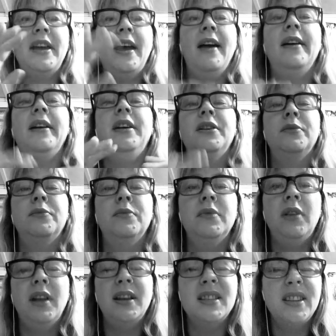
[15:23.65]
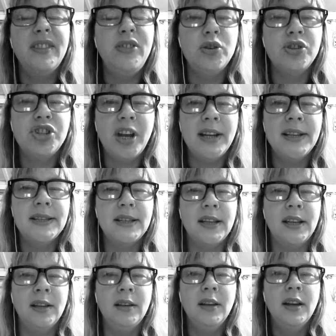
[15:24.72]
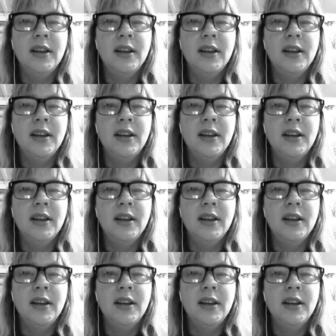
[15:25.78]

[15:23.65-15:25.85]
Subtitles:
at him as if you're chasing,